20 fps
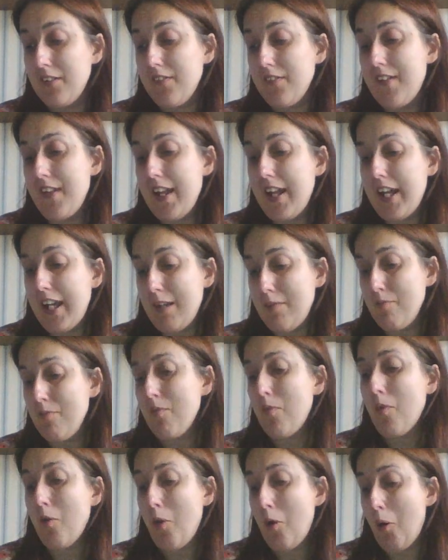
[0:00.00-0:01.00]
the
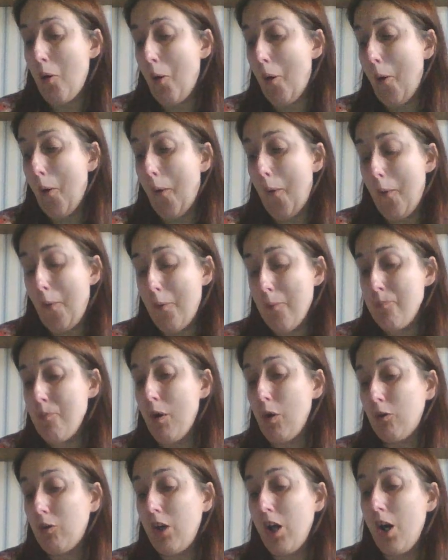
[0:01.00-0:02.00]

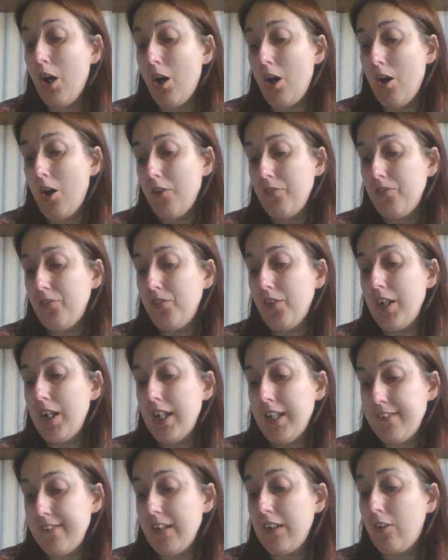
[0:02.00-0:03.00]
book of
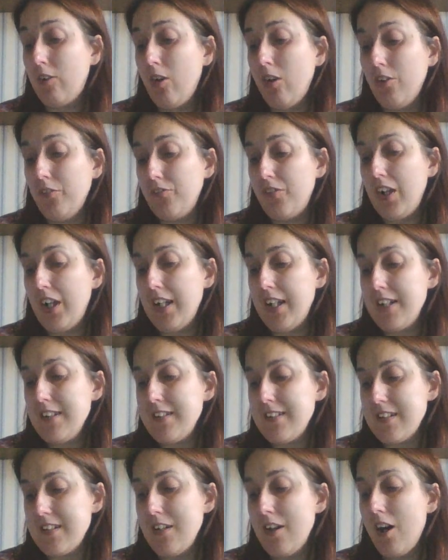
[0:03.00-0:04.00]
uh, the
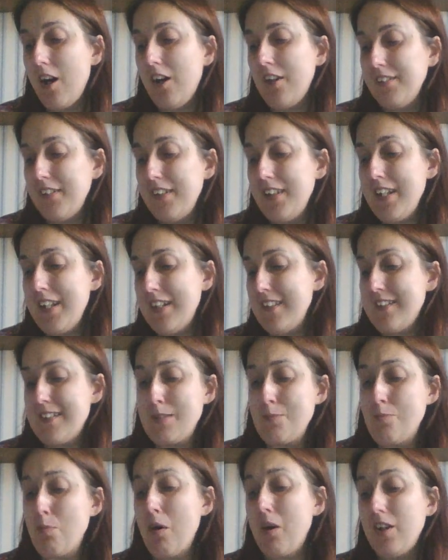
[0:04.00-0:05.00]
covers on the
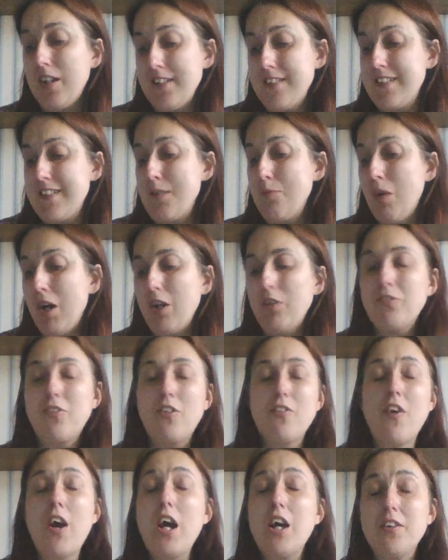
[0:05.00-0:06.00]
surprising world
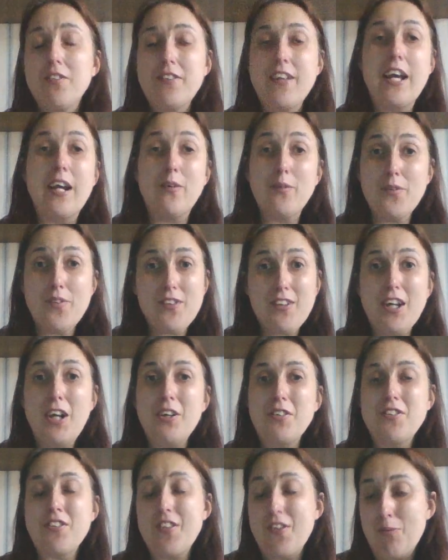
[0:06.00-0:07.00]
of hotels
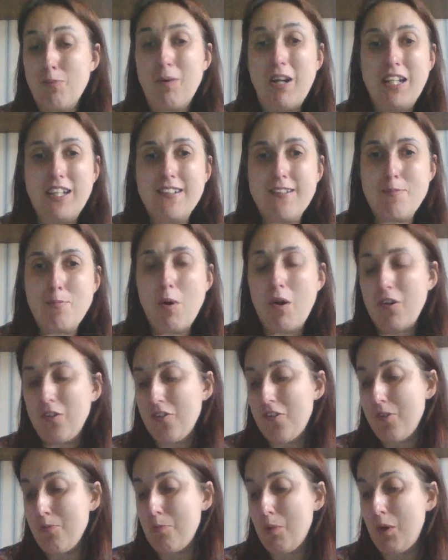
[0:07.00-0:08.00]
goes as well as
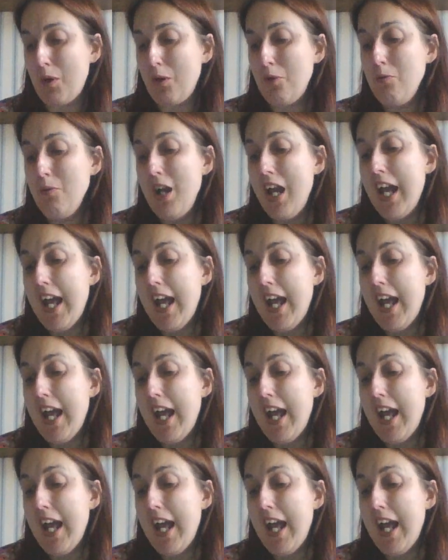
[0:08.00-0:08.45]
possible.